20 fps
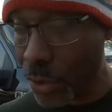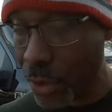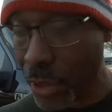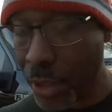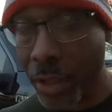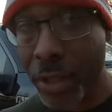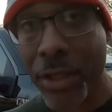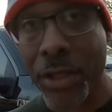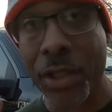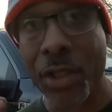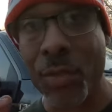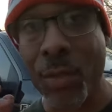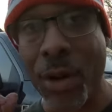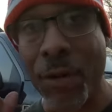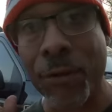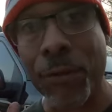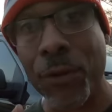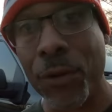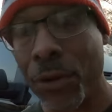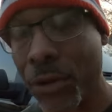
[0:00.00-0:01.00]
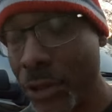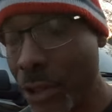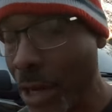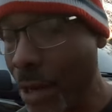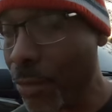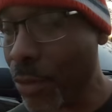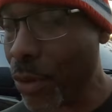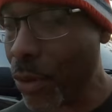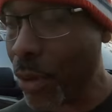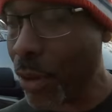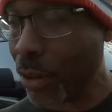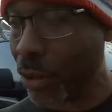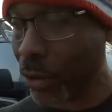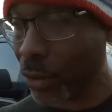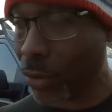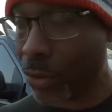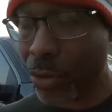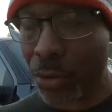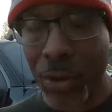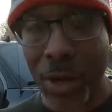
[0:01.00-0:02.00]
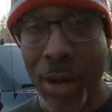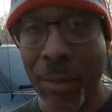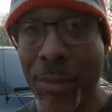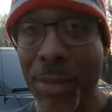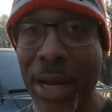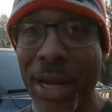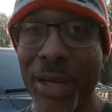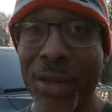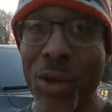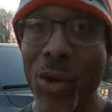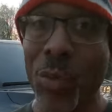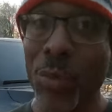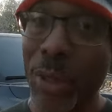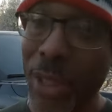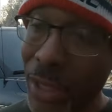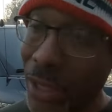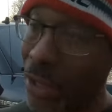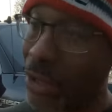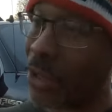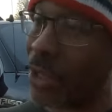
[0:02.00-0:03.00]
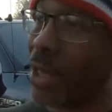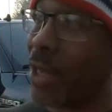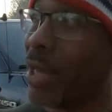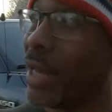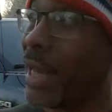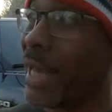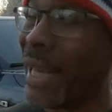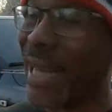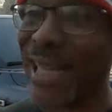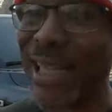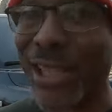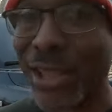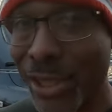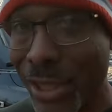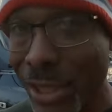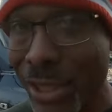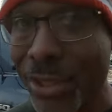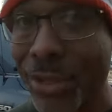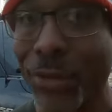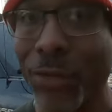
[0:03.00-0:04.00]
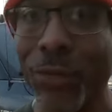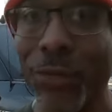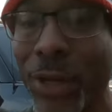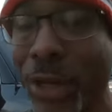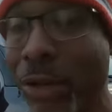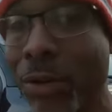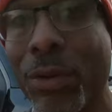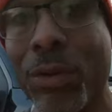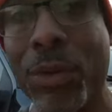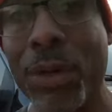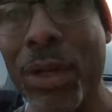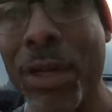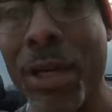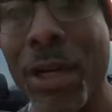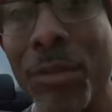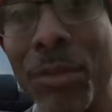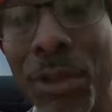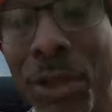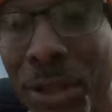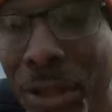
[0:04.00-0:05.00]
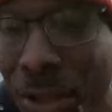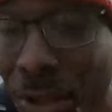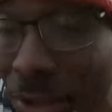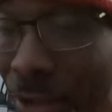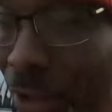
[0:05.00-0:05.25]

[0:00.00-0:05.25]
Again, this is my first time going through, so I'm by no means a seasoned veteran when it comes to this